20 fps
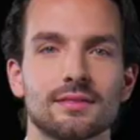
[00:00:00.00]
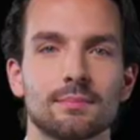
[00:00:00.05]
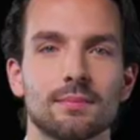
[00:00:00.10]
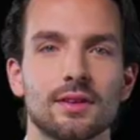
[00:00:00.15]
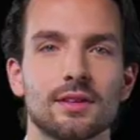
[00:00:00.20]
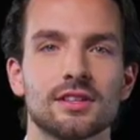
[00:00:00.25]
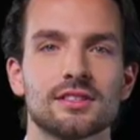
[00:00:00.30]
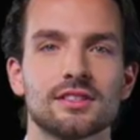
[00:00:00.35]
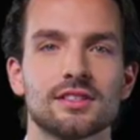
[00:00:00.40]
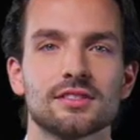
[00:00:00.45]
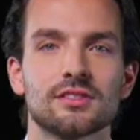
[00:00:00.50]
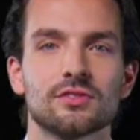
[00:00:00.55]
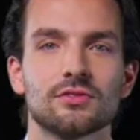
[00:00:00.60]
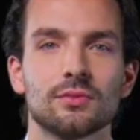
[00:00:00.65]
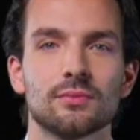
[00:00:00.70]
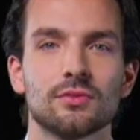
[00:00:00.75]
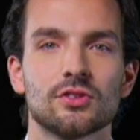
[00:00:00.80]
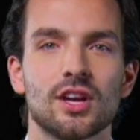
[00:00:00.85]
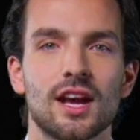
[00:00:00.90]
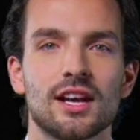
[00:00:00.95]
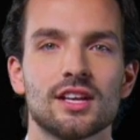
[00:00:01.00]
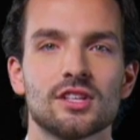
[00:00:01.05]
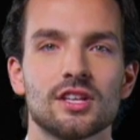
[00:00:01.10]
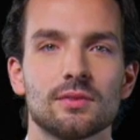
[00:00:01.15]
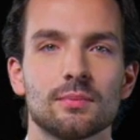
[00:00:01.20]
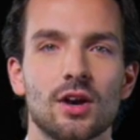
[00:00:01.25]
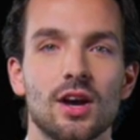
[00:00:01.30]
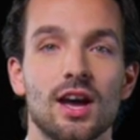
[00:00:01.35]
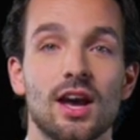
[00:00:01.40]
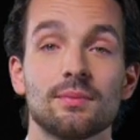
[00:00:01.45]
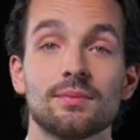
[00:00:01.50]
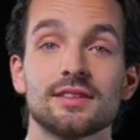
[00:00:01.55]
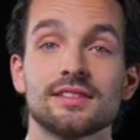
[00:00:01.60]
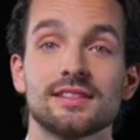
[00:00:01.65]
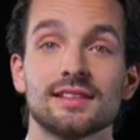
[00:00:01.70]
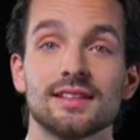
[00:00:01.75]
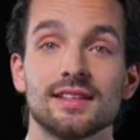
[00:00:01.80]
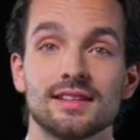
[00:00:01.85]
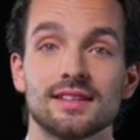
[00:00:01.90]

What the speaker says: Militants from Jaish-e-Mohammed,